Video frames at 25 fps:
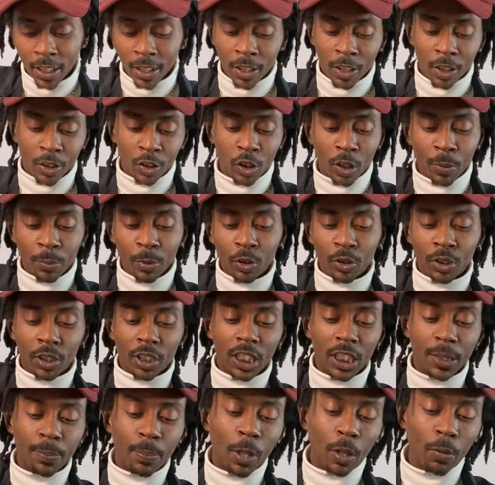So I'm using
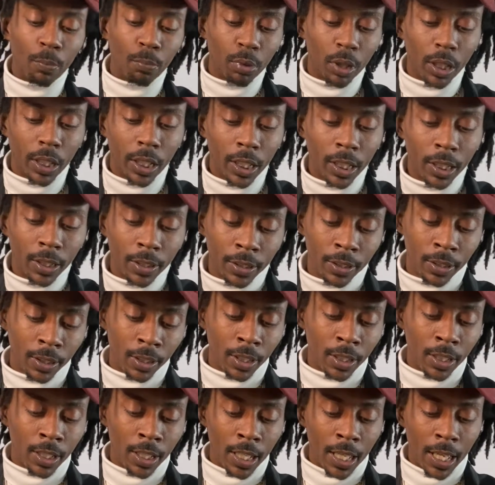spelt bread,
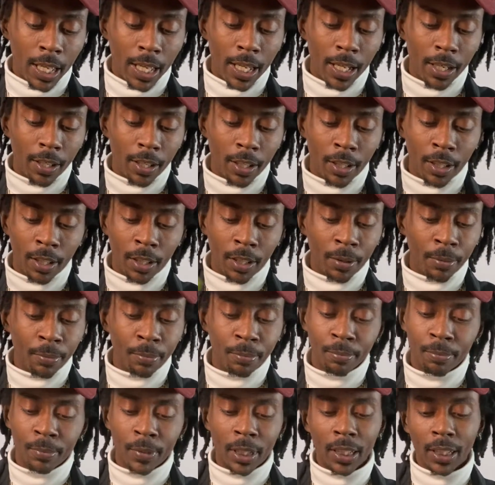and
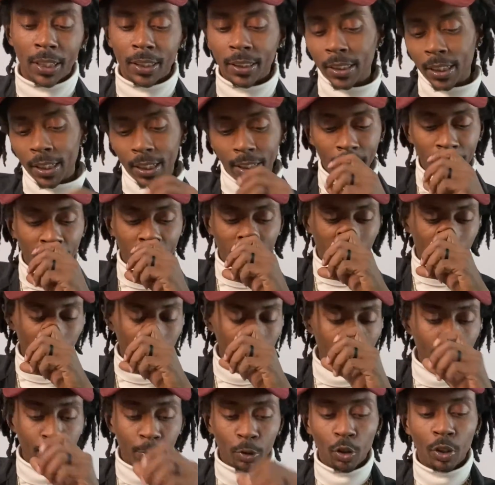like I said, yeah,
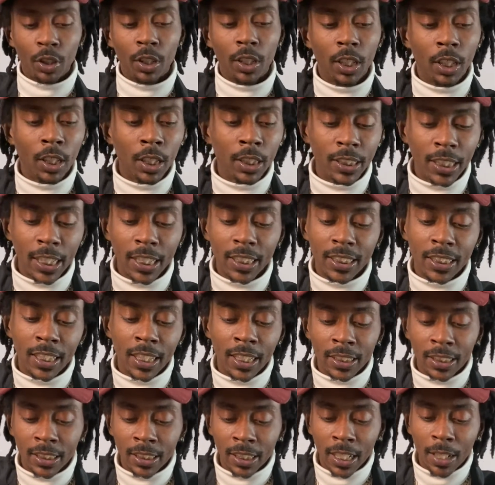I'm doing a taste
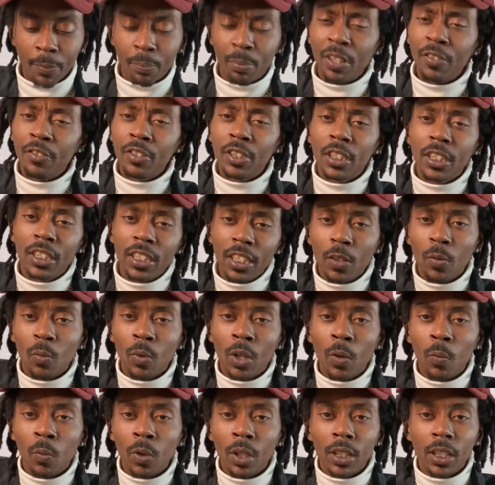test. I previously did
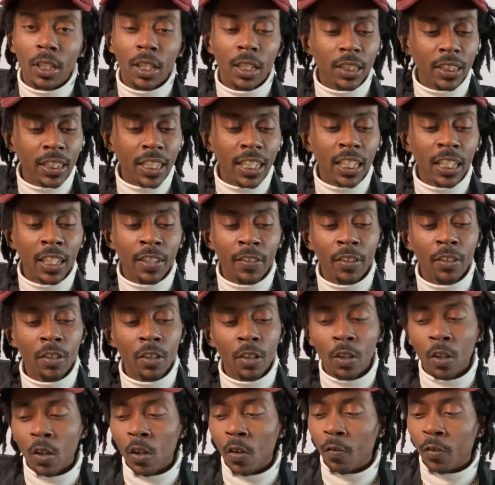one with Daiya
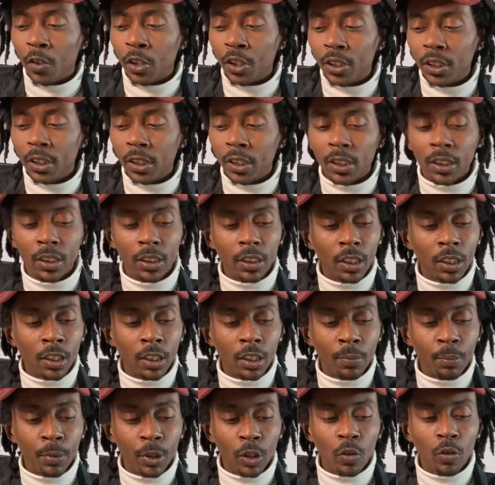versus
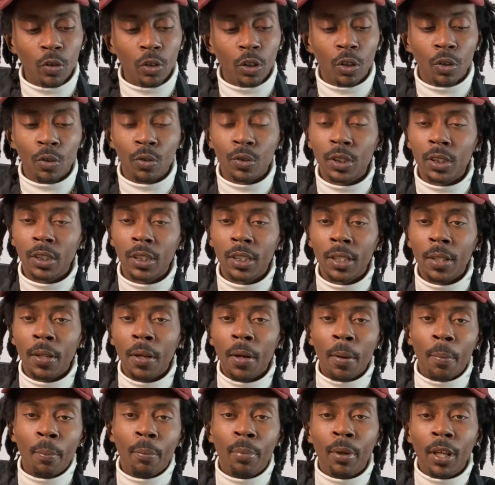Miyoko's,
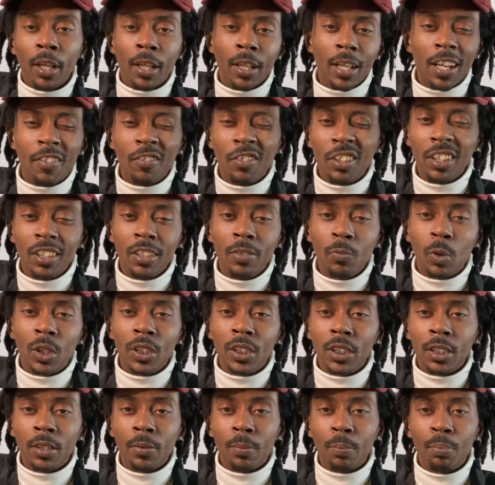but I really
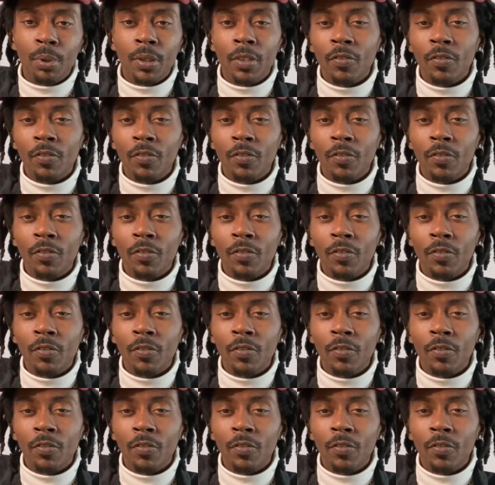wasn't